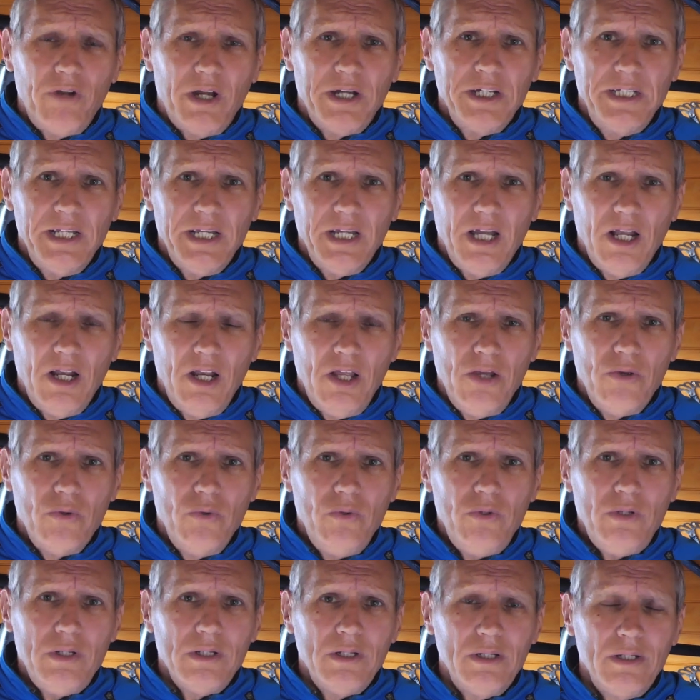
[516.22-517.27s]
riding
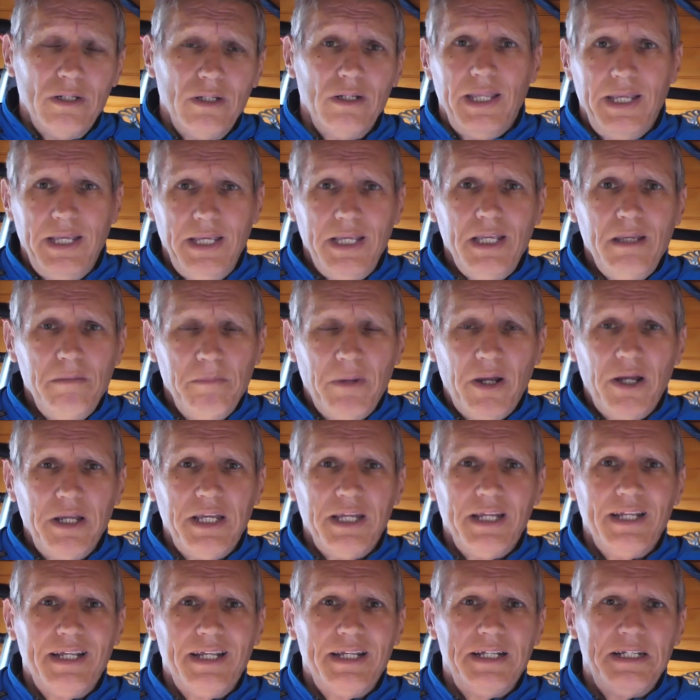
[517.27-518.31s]
alone, the
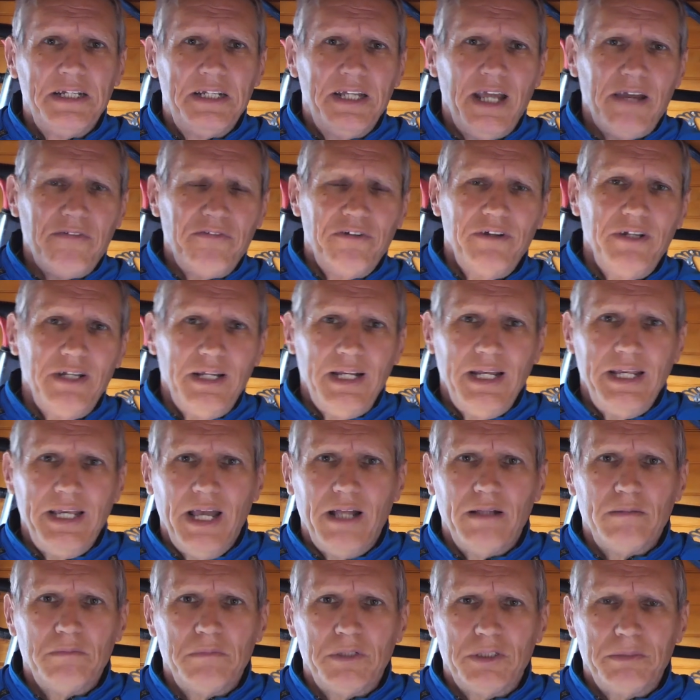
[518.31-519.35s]
e-bike definitely
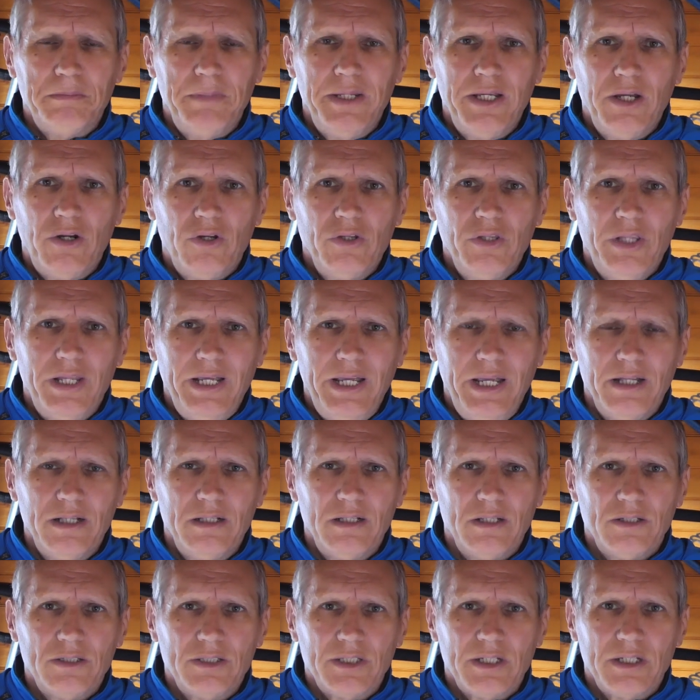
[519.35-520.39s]
helps me on the
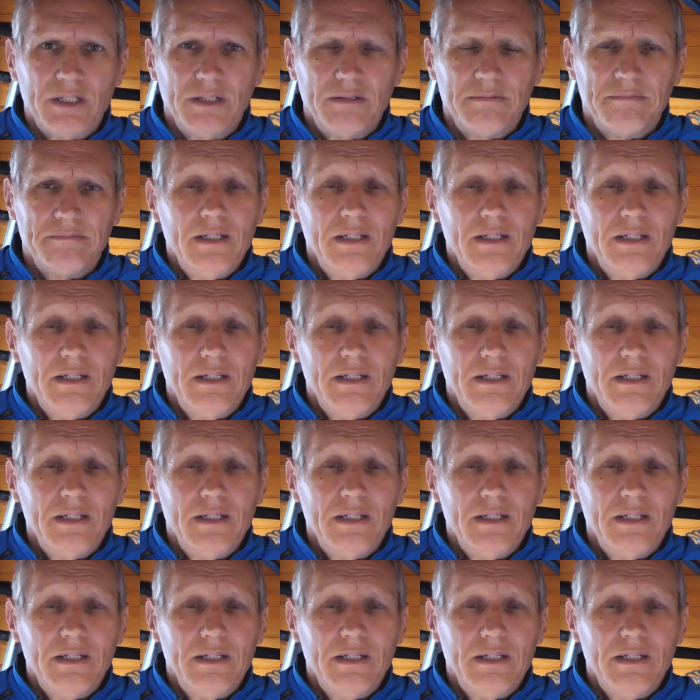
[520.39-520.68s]
hills.